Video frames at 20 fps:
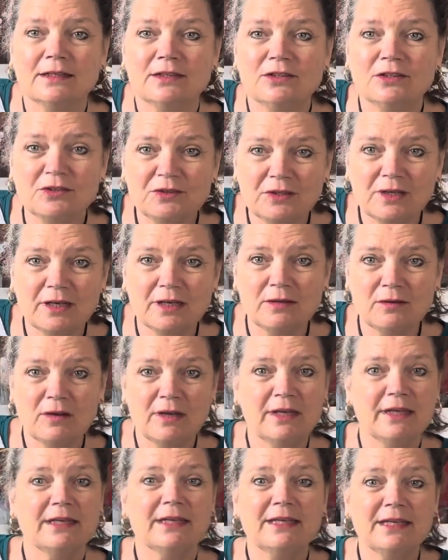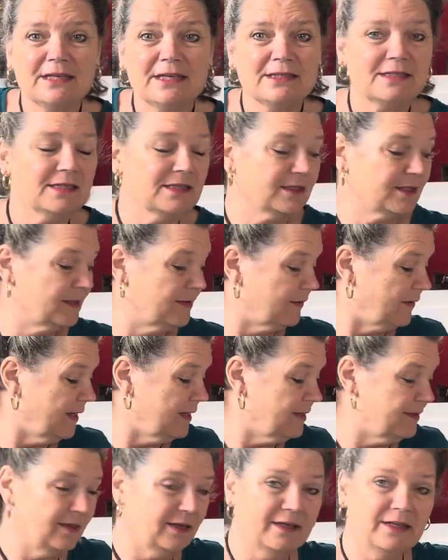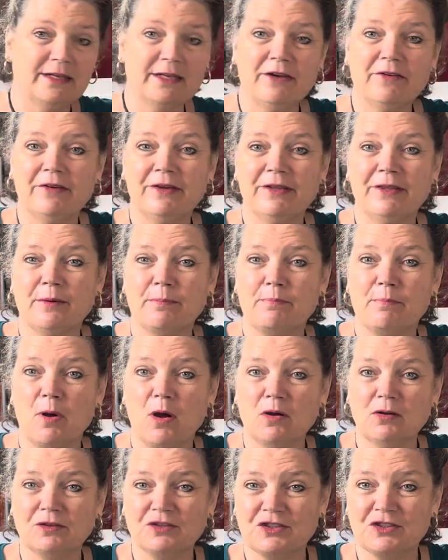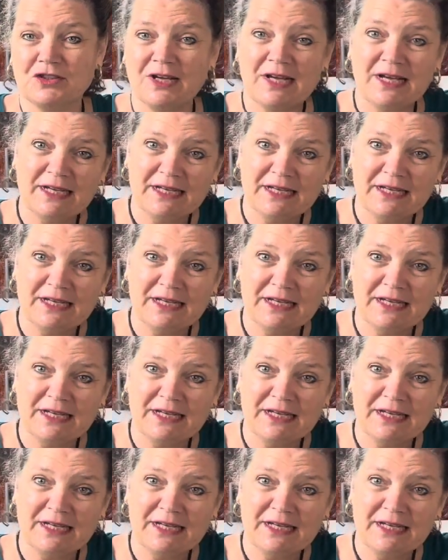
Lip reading: You know, yes, it's great they're here in a box,